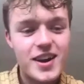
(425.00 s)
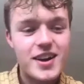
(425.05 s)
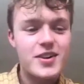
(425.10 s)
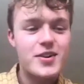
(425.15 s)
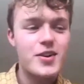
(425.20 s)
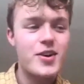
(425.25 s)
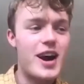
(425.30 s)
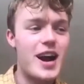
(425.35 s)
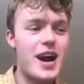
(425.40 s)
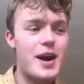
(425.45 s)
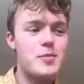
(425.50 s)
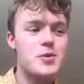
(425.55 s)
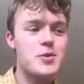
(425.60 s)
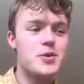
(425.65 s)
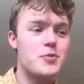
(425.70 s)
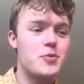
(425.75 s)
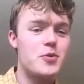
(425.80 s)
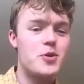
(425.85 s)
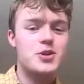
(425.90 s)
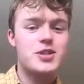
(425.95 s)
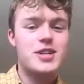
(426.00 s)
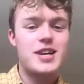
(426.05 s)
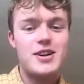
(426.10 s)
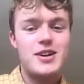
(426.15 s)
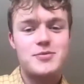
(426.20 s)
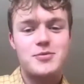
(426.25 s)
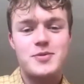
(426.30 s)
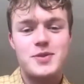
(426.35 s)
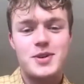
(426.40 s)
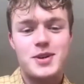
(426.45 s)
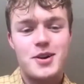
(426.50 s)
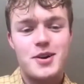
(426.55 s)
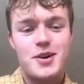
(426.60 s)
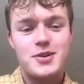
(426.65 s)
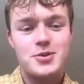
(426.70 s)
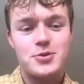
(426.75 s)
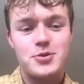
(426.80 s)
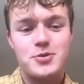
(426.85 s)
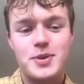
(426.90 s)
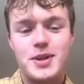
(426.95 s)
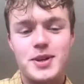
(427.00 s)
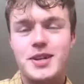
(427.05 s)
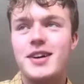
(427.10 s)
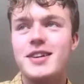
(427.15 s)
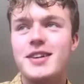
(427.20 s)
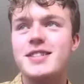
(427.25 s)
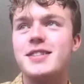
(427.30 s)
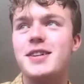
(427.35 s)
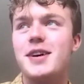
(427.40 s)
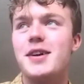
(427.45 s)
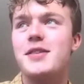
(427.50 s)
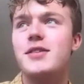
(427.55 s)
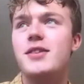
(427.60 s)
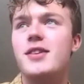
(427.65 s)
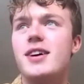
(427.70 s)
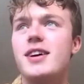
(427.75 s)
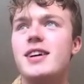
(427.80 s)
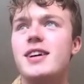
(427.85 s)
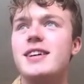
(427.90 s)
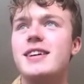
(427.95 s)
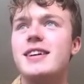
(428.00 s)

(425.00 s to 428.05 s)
got hammered and watched Howl's Moving Castle with my cousin the other night,